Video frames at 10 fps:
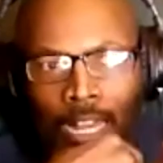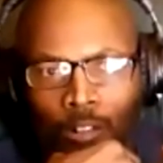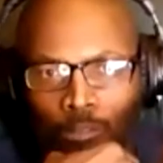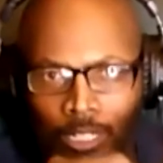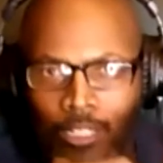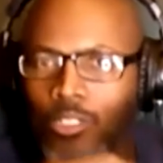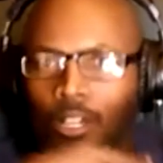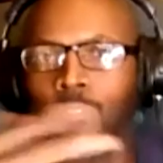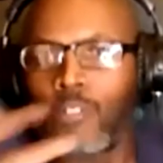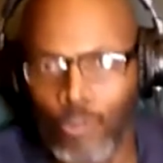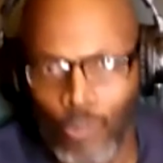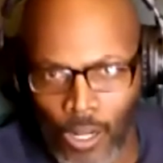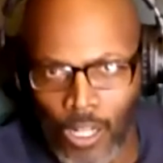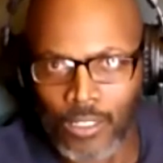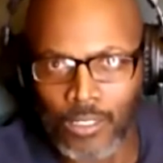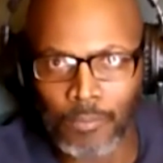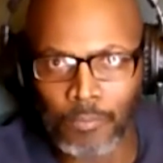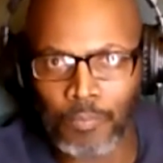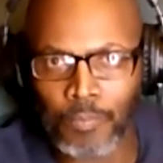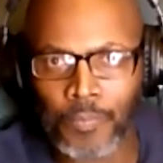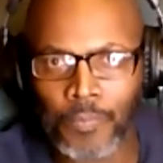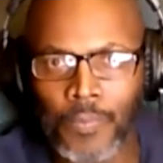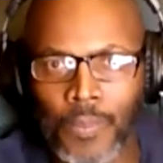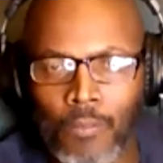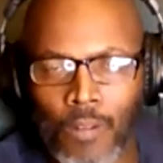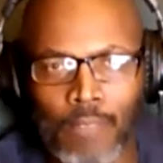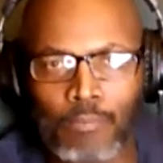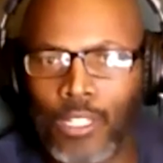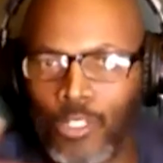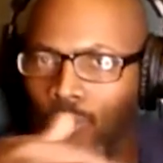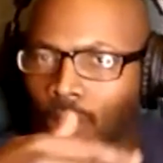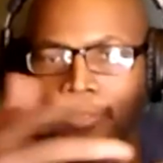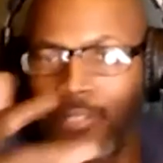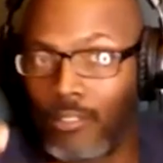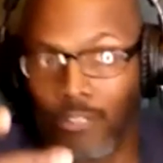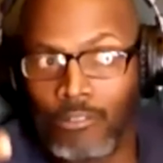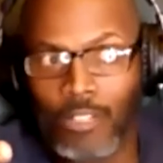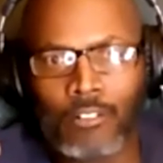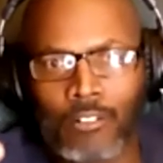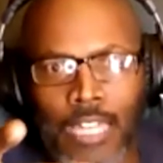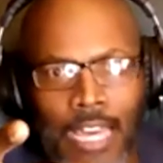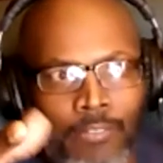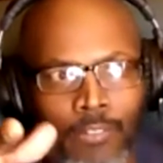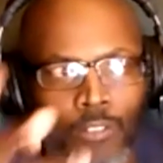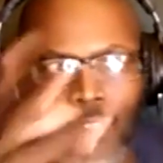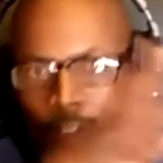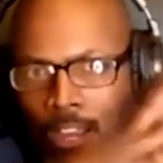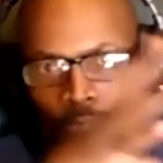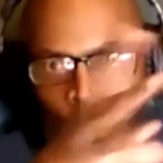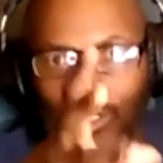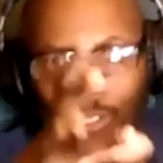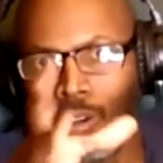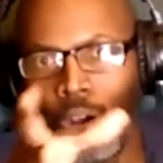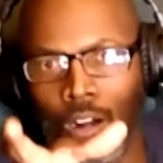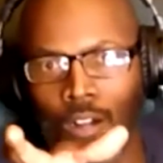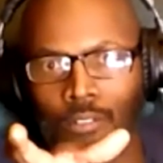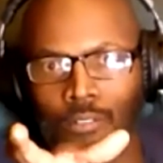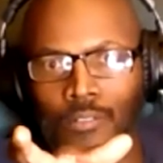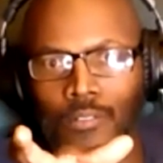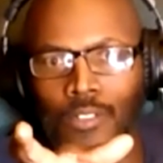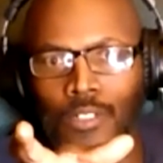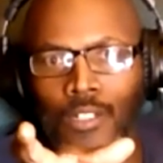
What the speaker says: to call that a rediscovery walk, right? Because you literally have to reframe who you are.